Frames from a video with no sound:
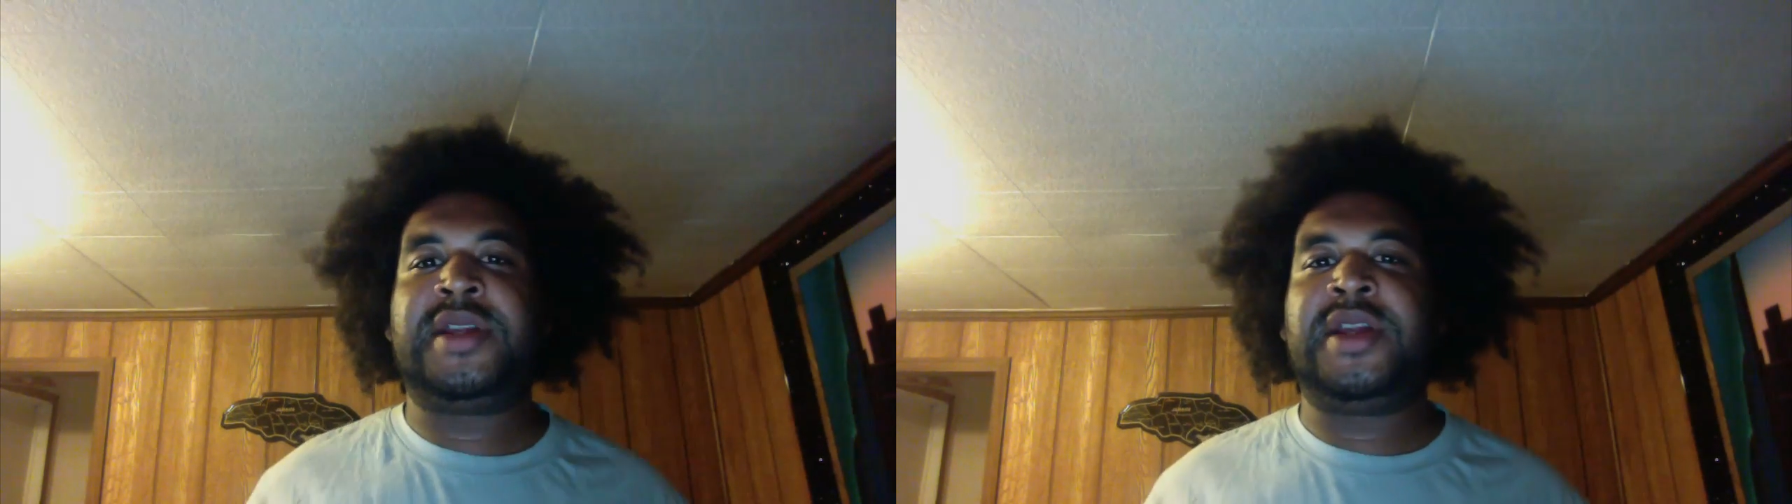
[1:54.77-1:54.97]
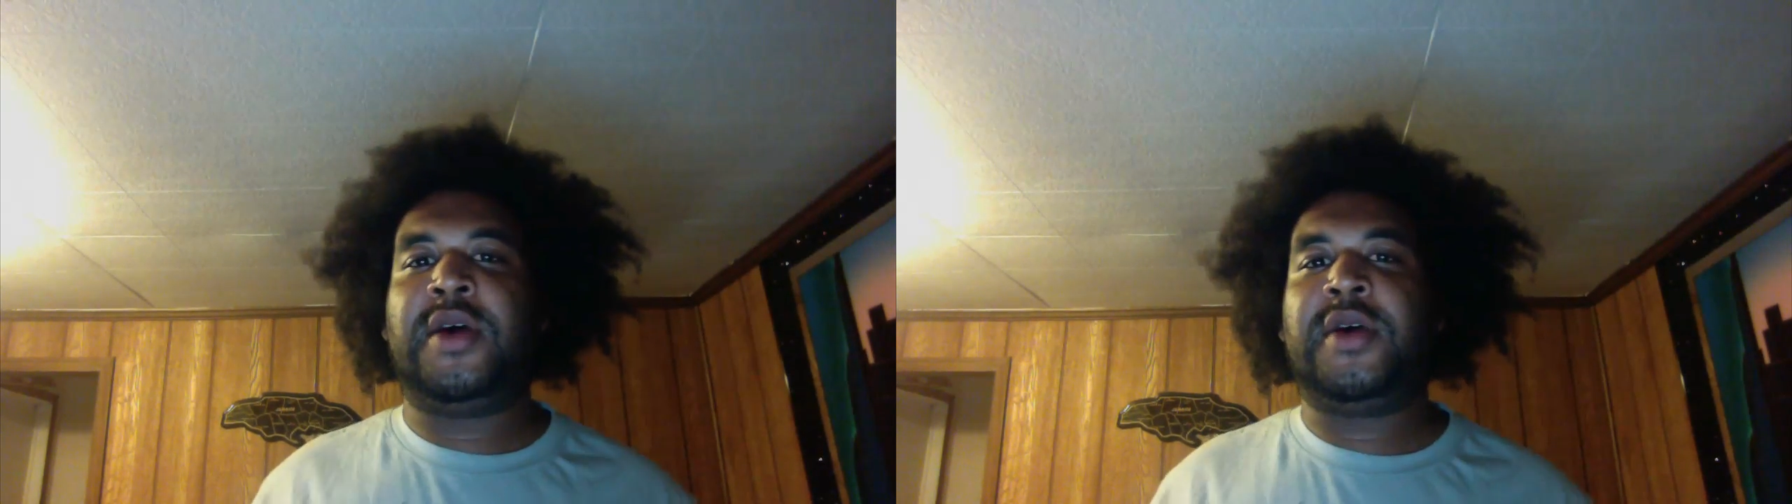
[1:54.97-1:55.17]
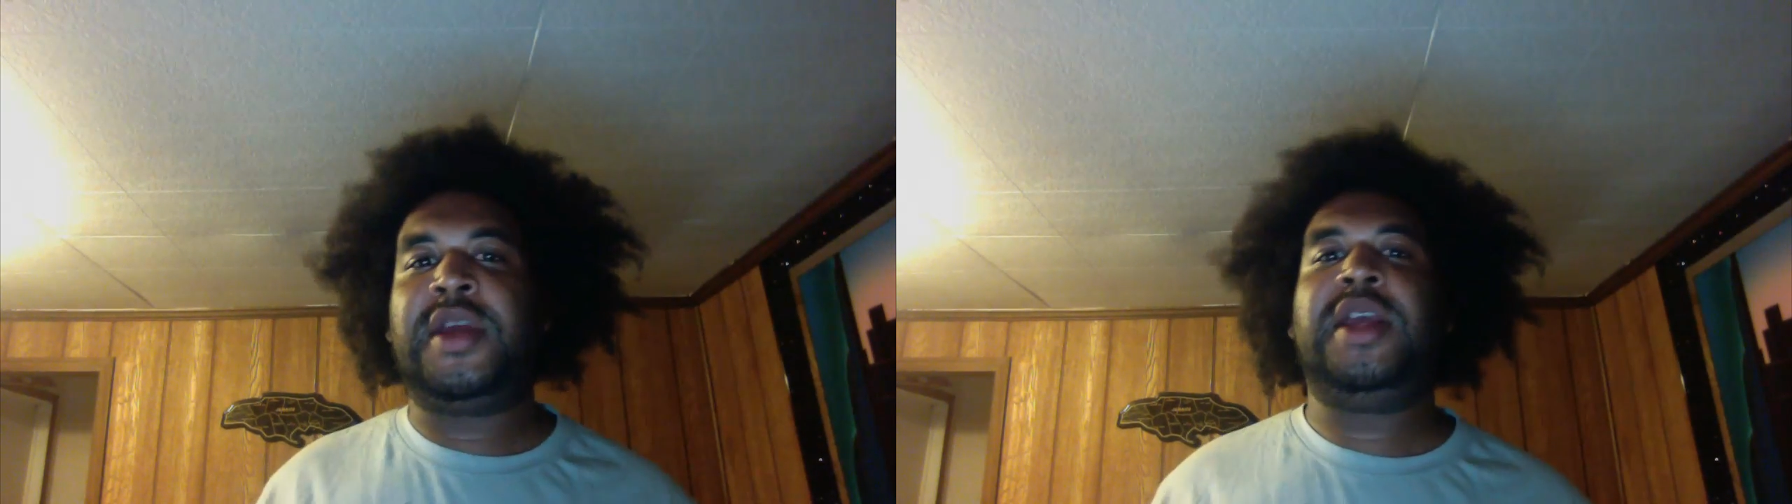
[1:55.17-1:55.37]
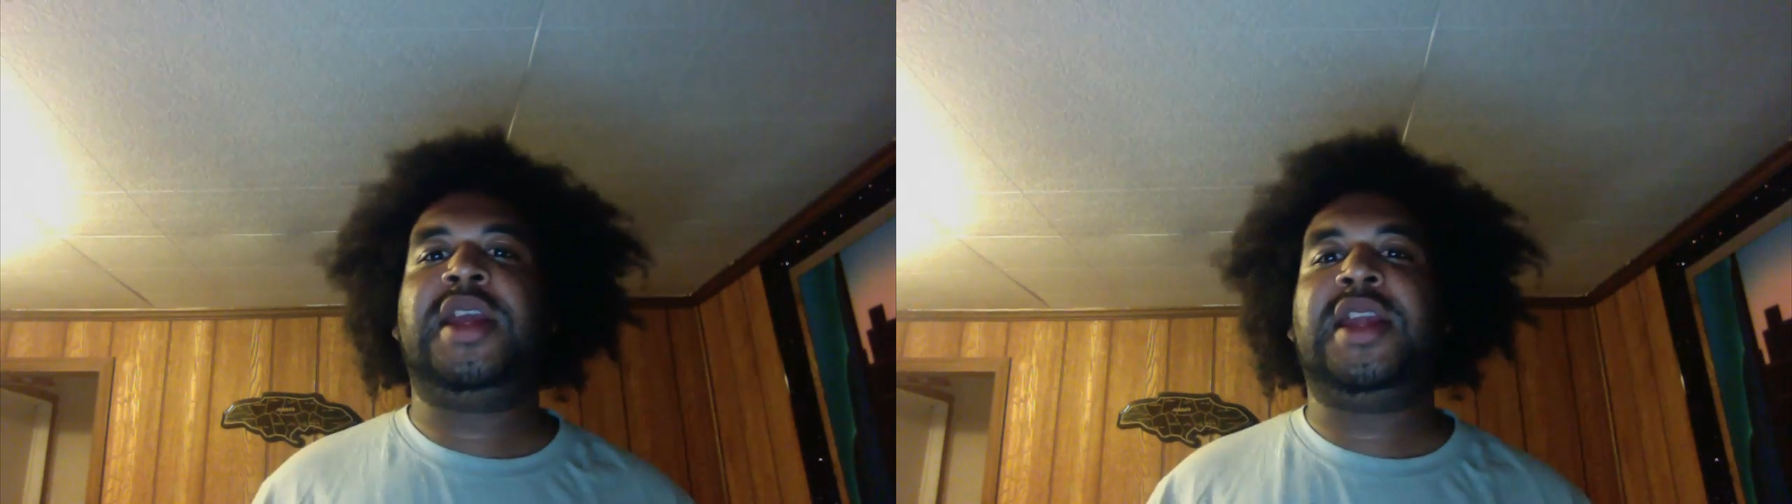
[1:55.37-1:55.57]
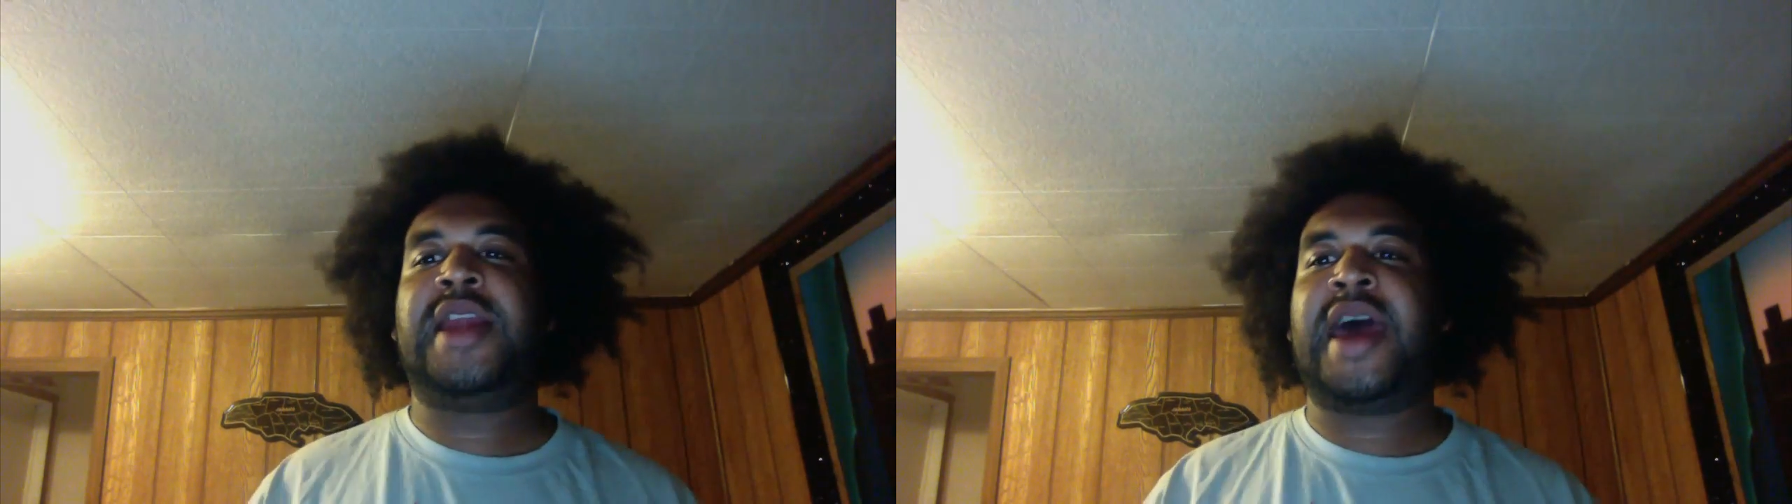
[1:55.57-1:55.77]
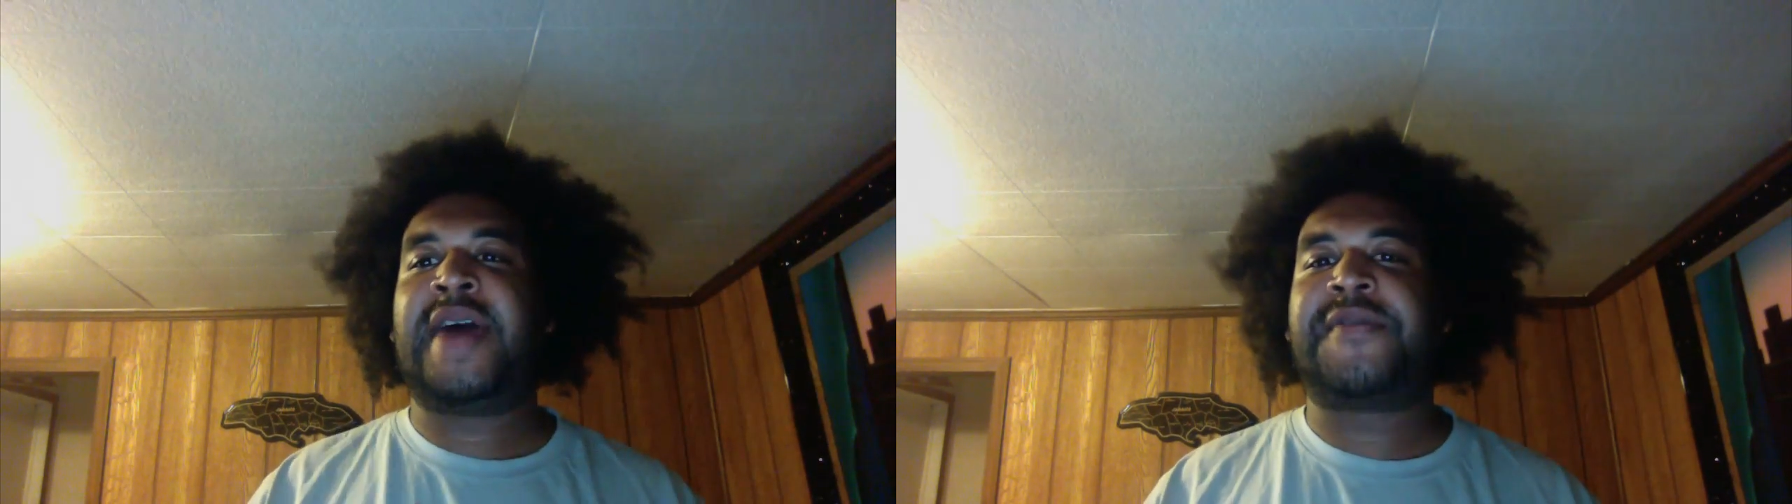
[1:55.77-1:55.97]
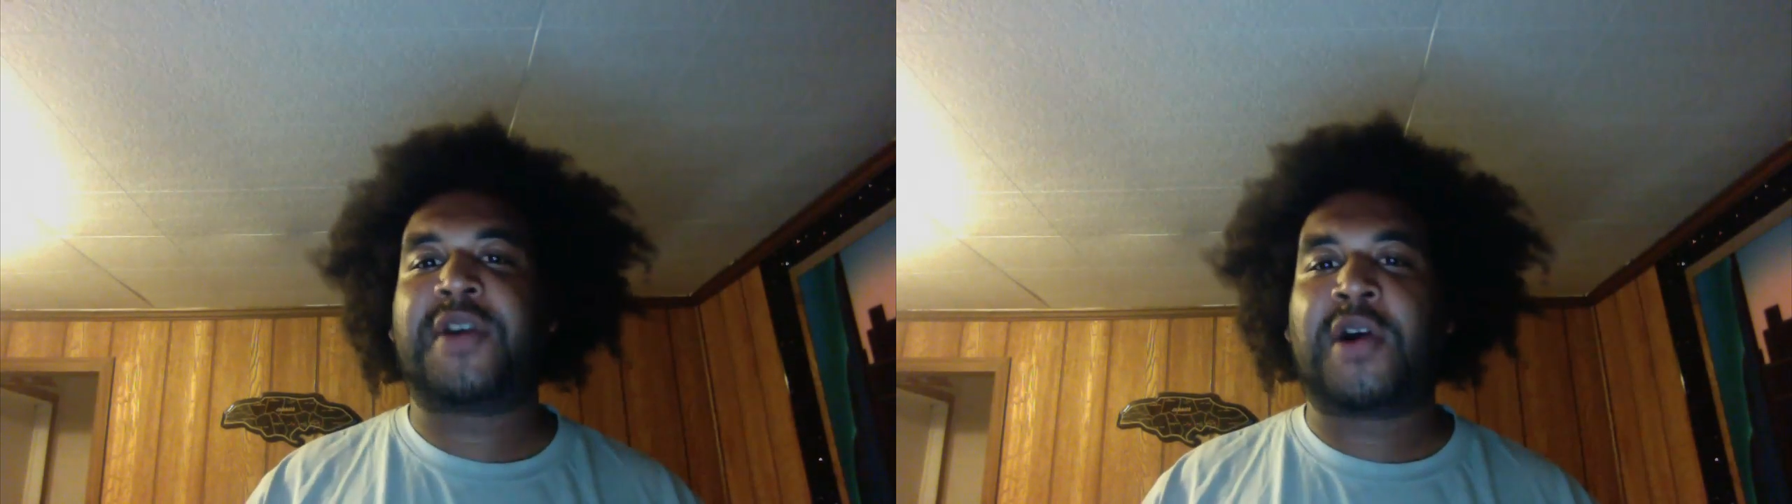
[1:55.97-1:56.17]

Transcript: He didn't have to